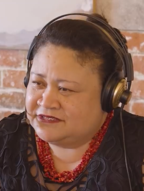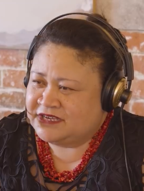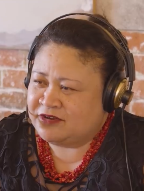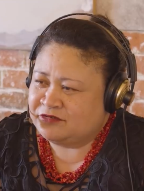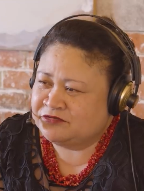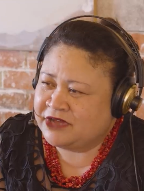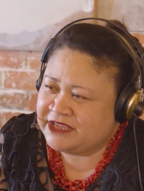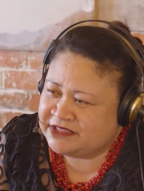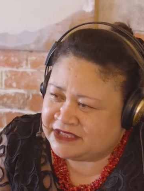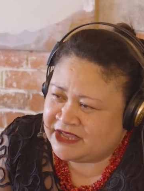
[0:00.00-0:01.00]
It's a good
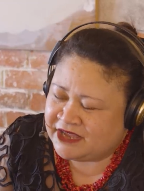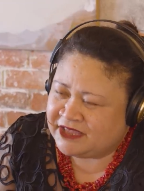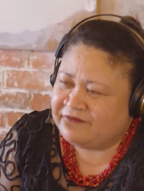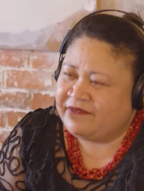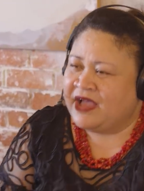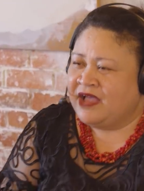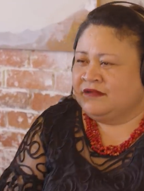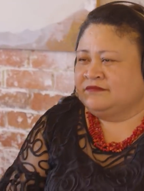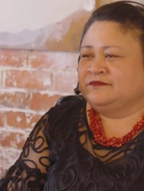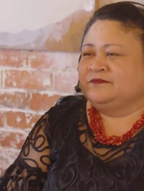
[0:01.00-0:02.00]
idea. Give
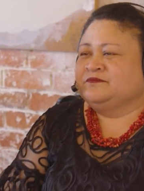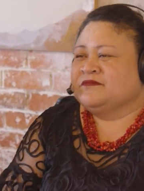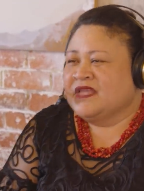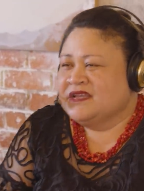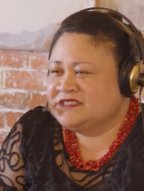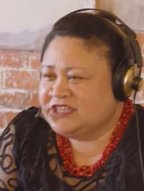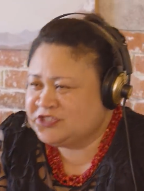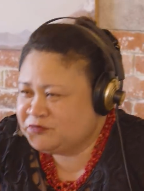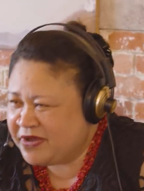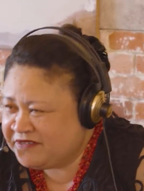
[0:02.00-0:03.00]

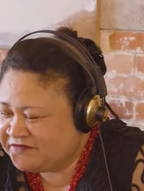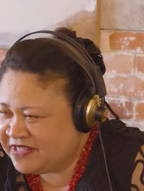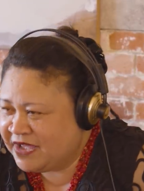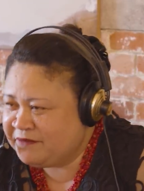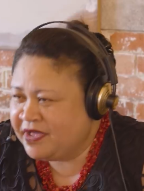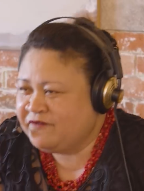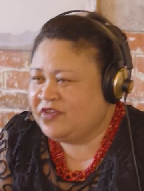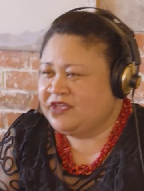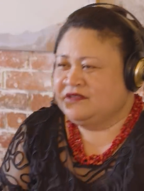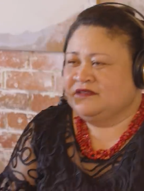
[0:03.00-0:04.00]
6 months time, I
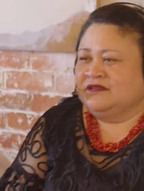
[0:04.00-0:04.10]
think.